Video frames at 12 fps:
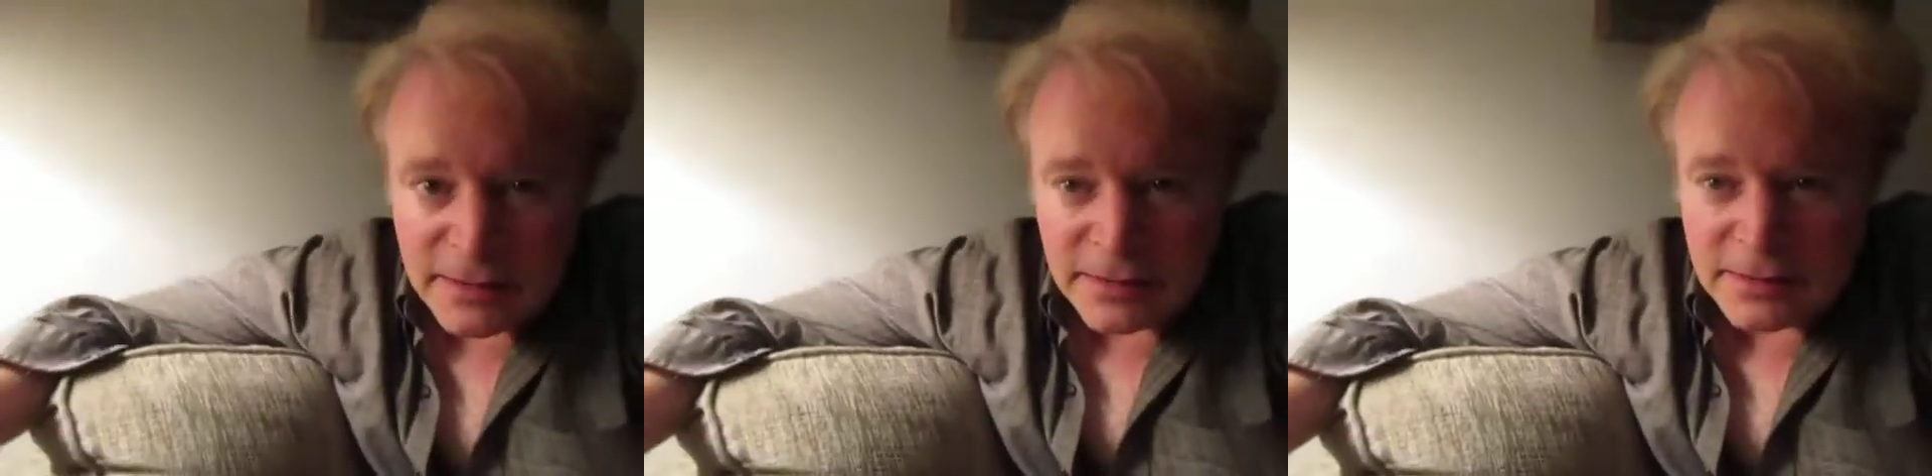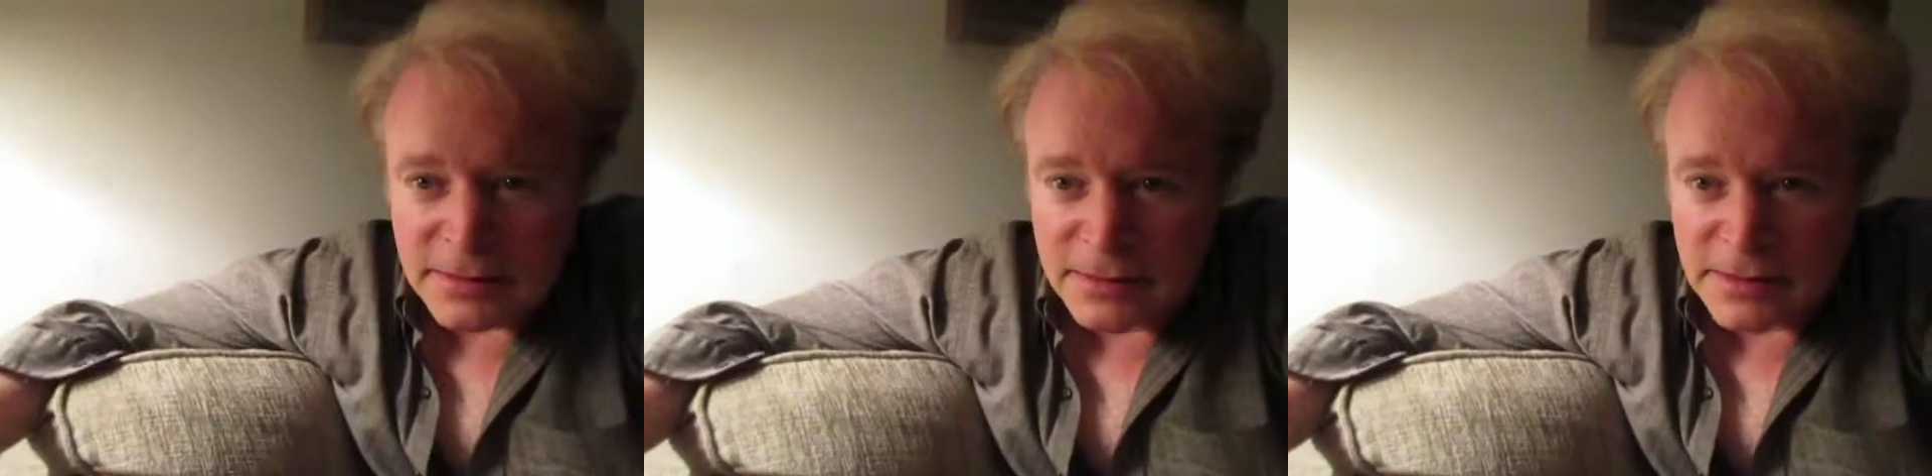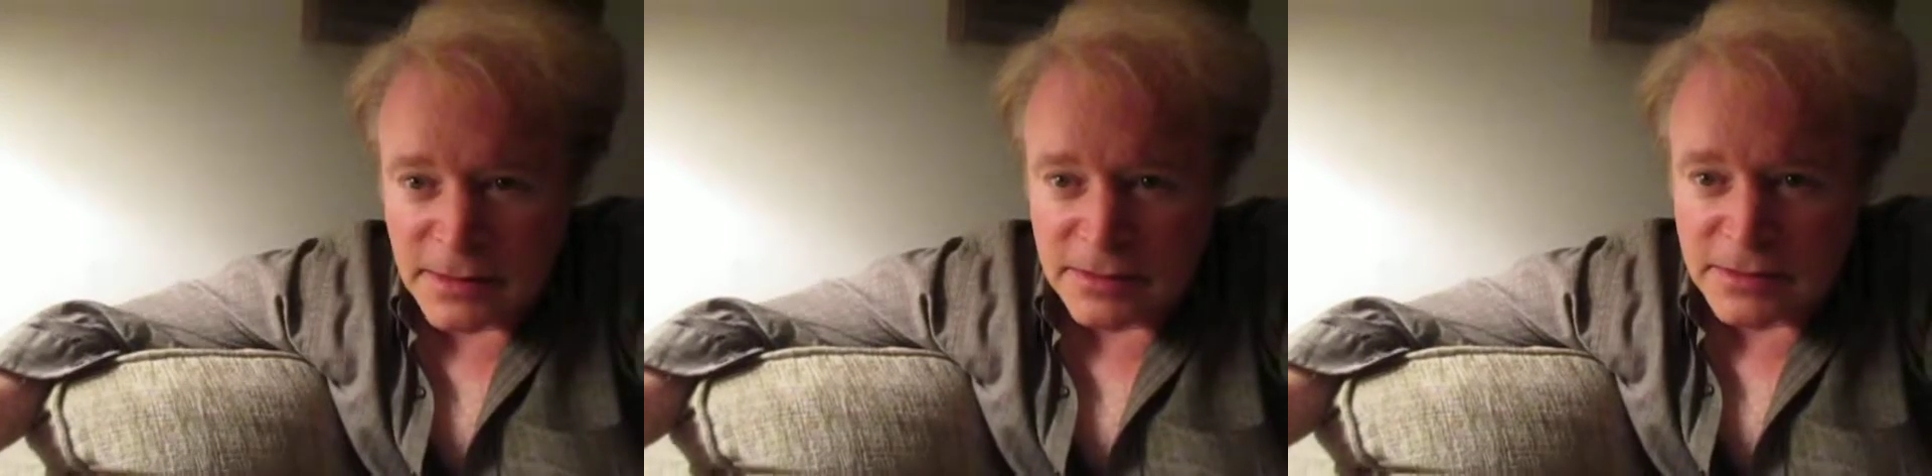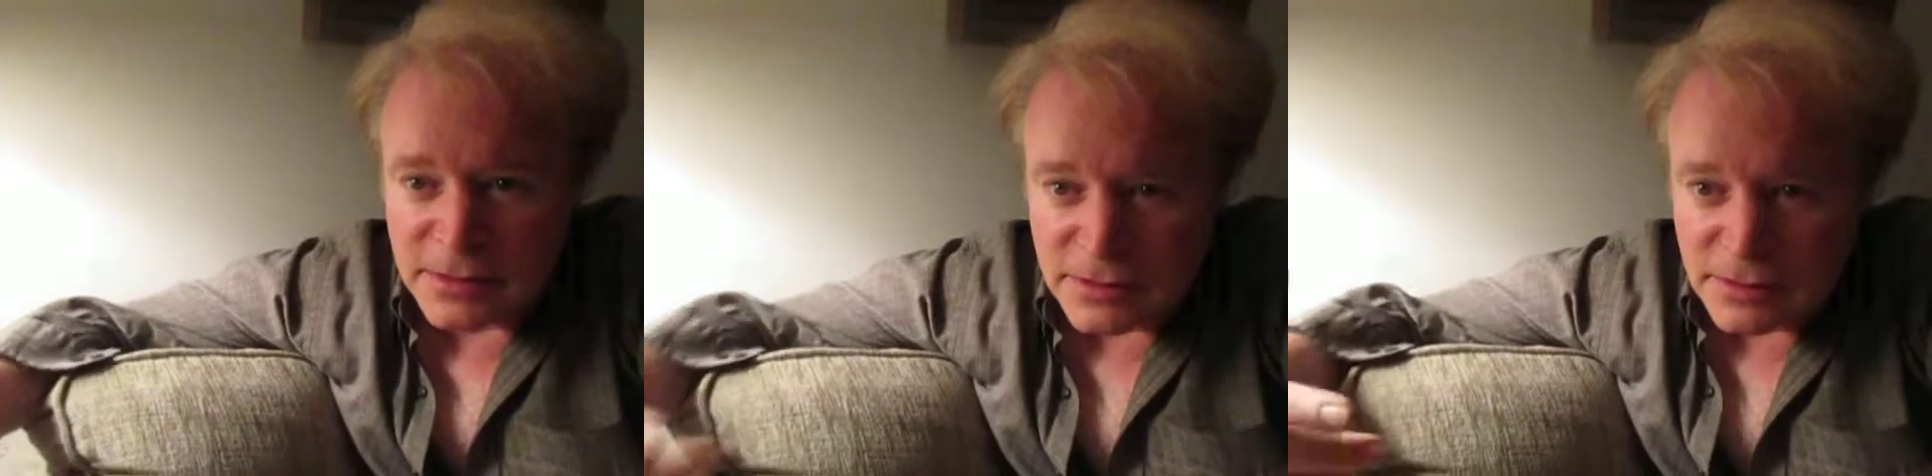that uh,
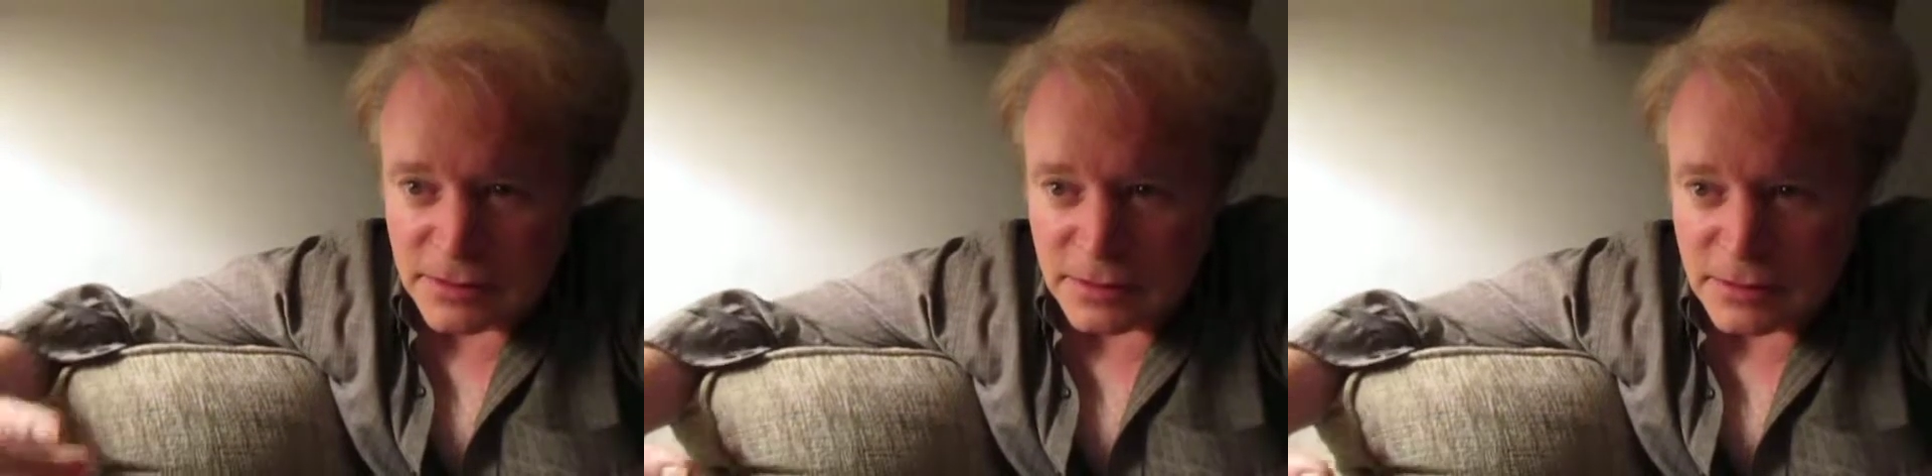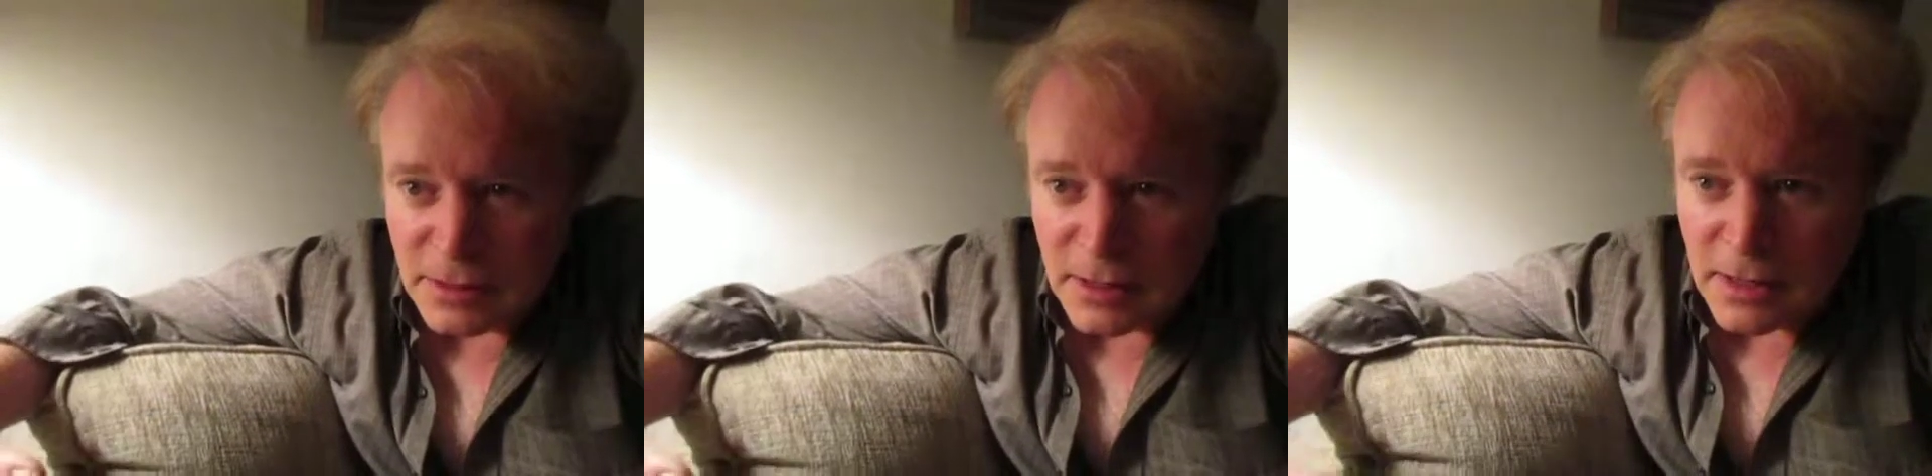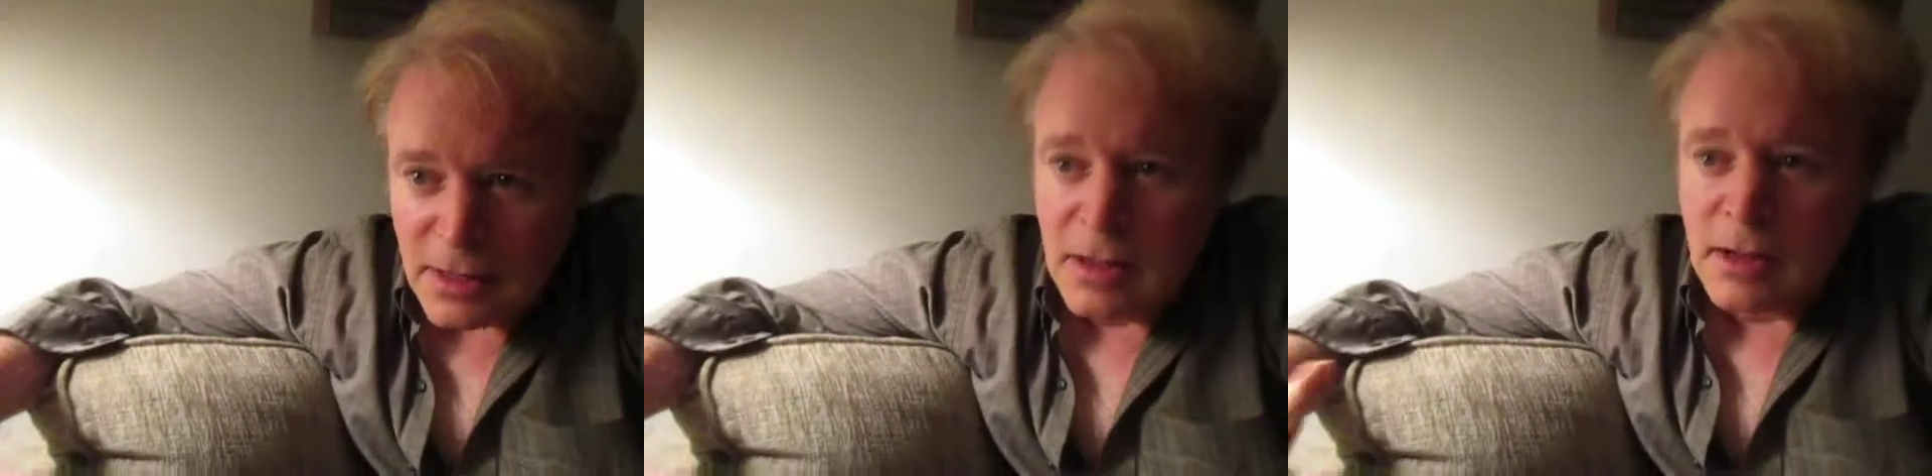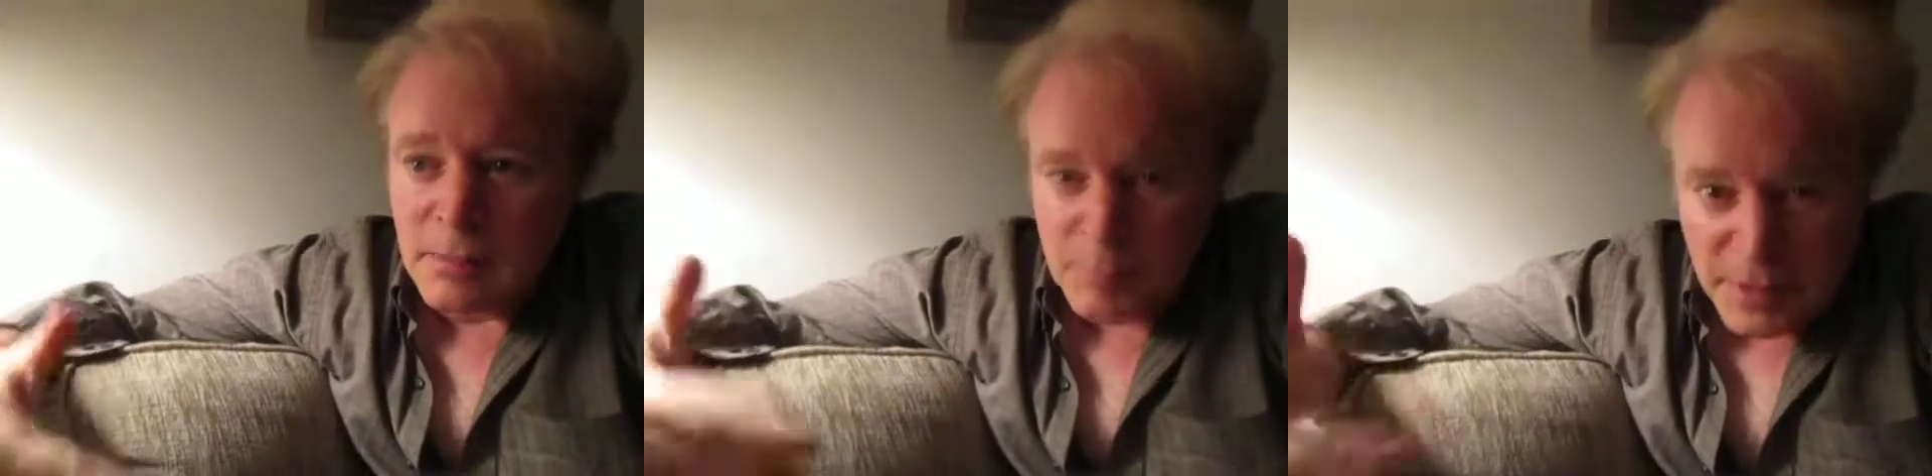tells
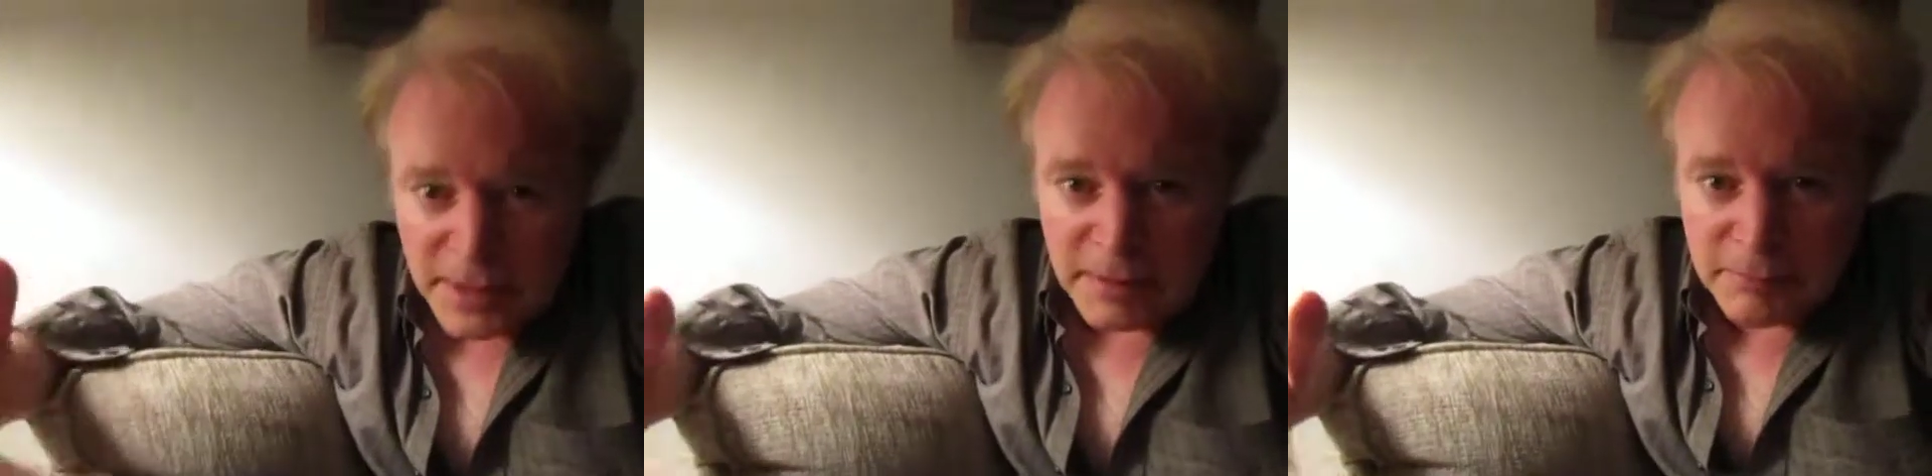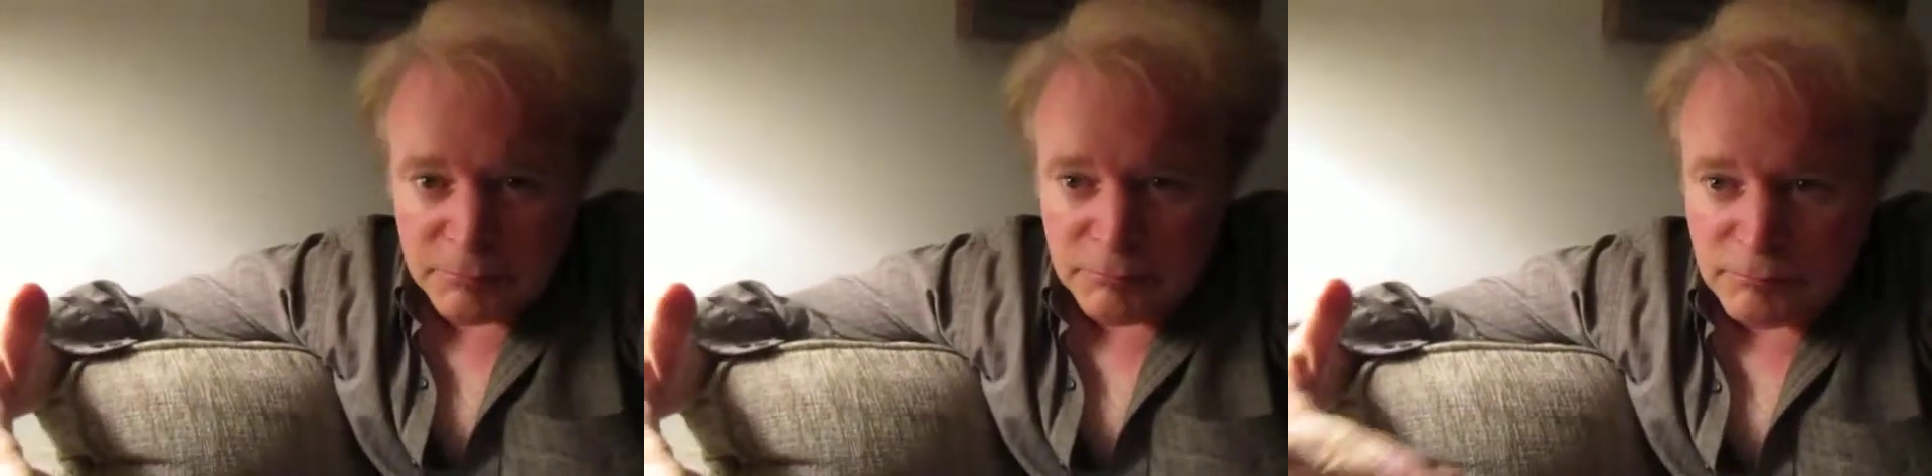me,